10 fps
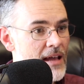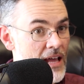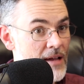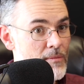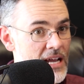
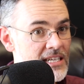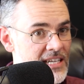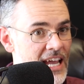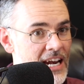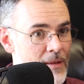And by
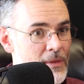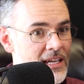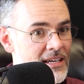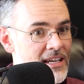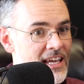state, I
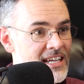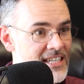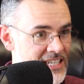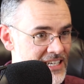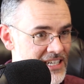mean
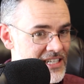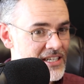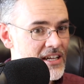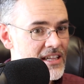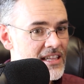existence.